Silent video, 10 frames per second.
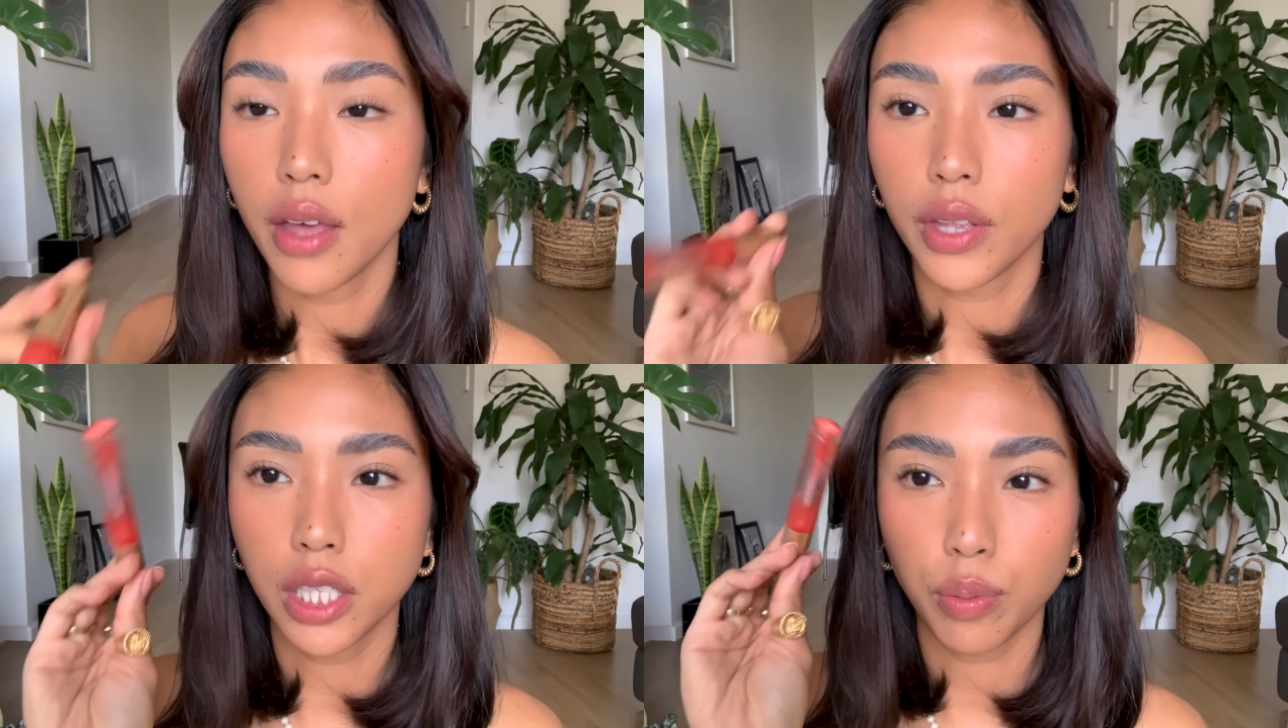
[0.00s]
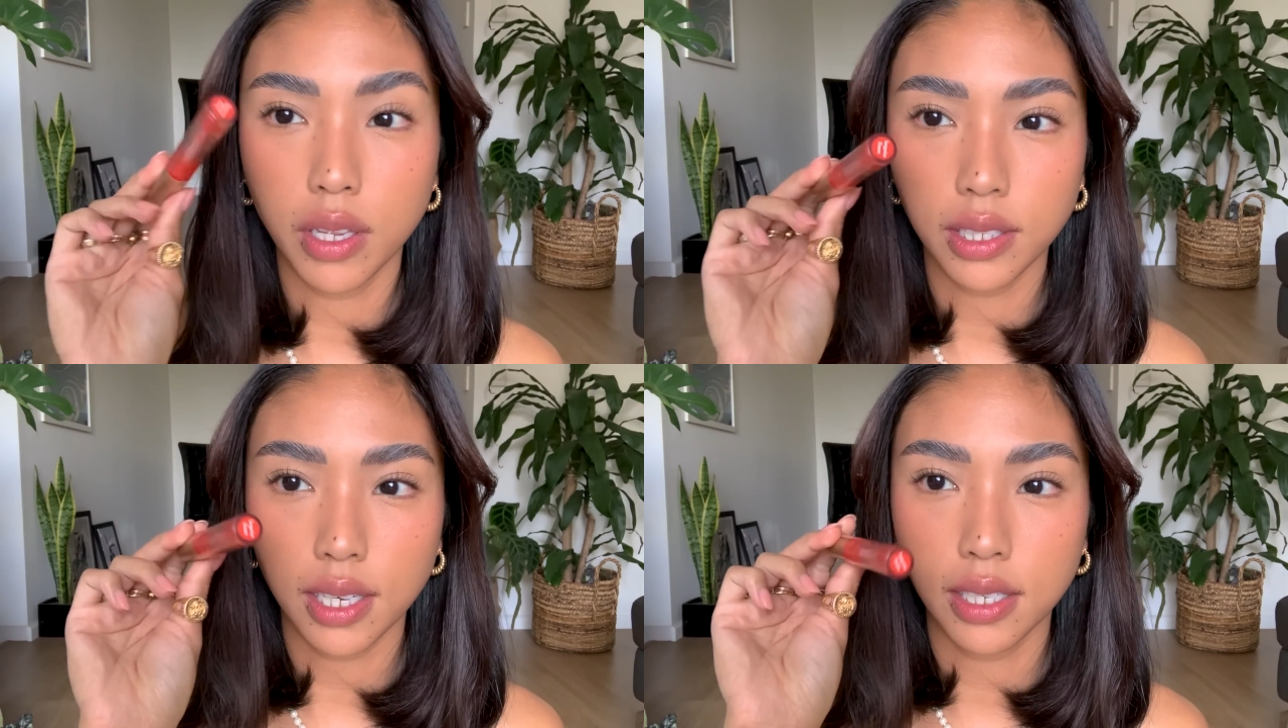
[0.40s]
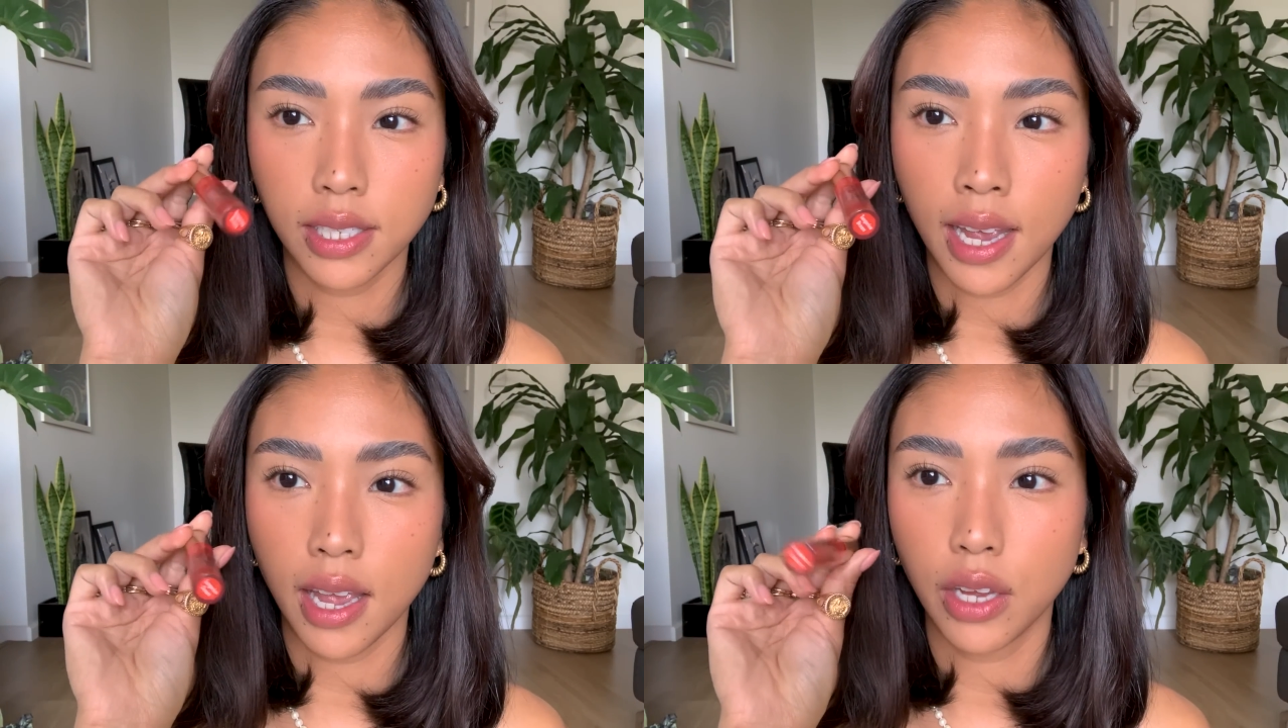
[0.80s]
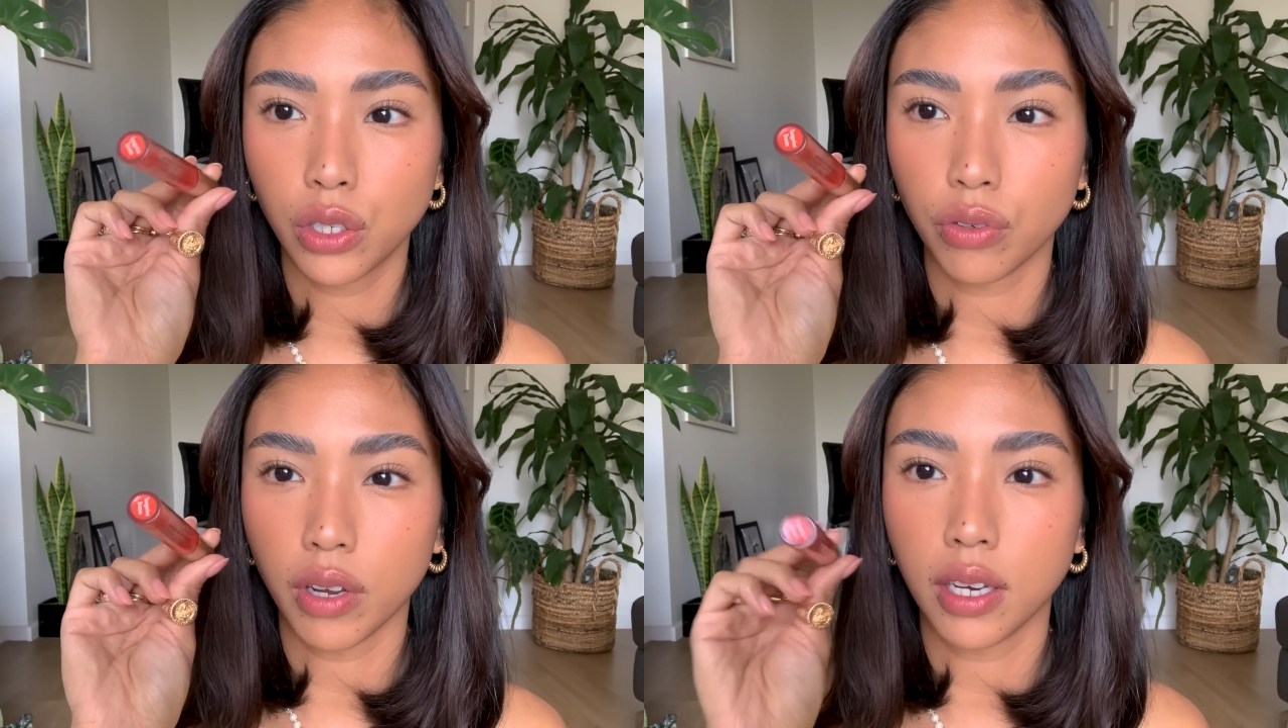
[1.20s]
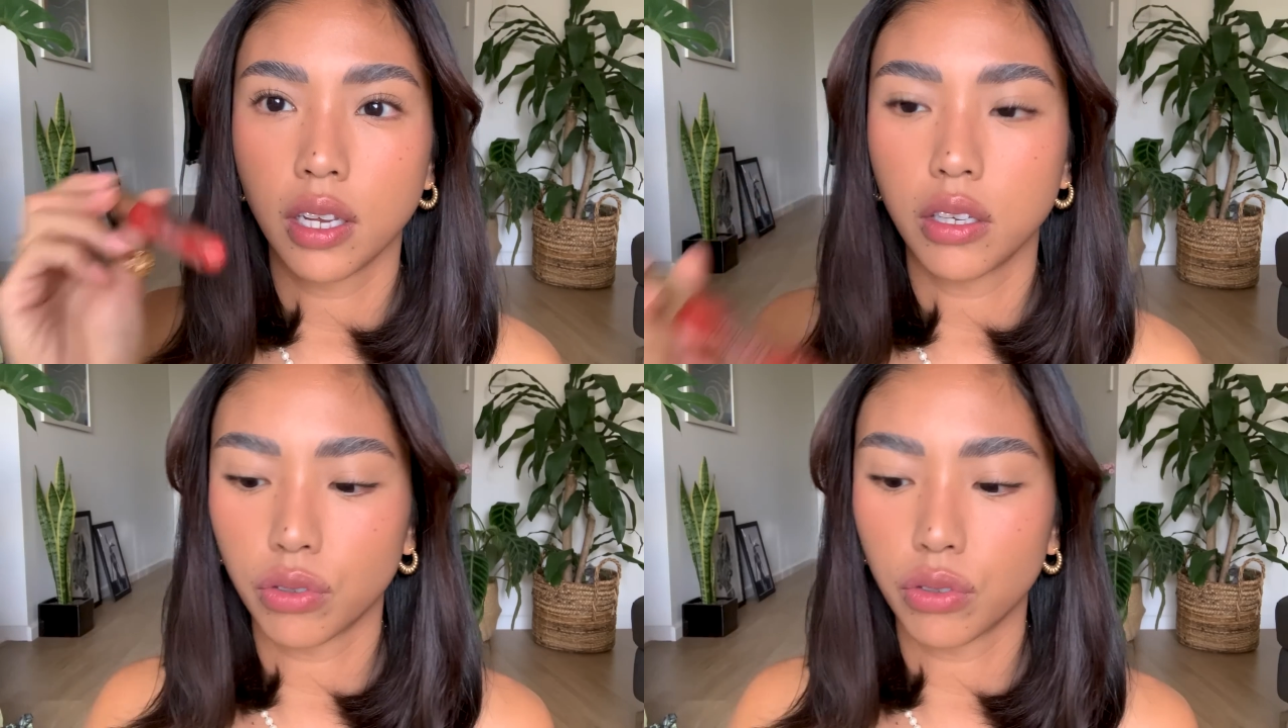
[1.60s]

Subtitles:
This one's in Tangerine